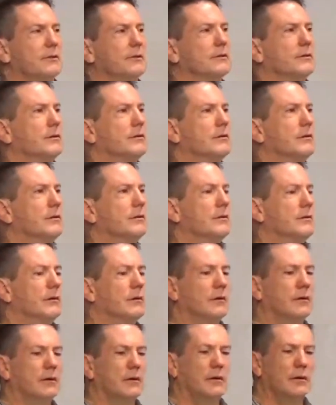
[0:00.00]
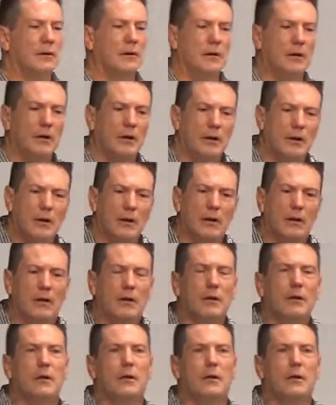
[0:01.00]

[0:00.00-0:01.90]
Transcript: (silence)